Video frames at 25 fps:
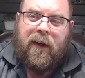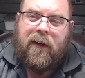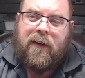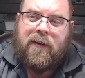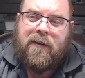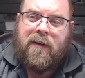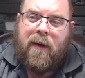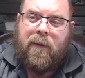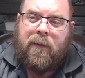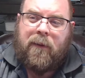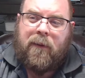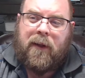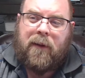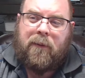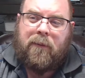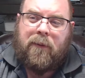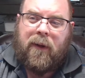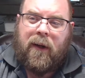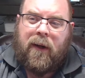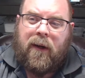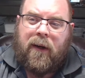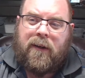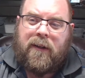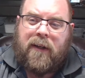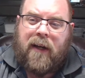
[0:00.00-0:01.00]
Some of the
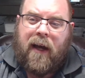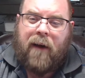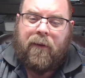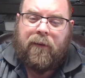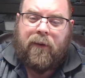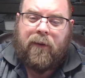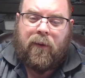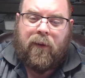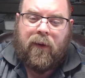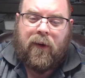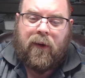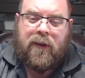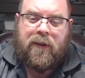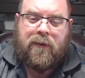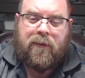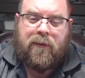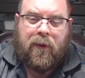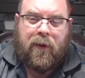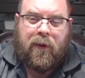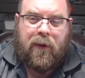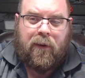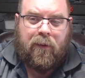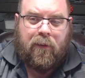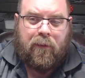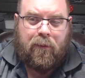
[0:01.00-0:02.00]
players afterwards
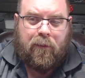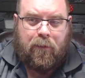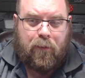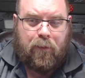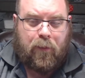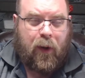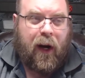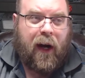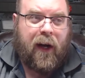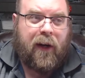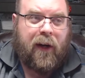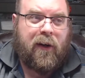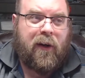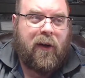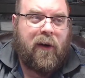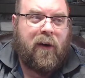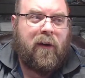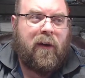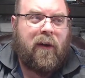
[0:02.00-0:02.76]
were brand new,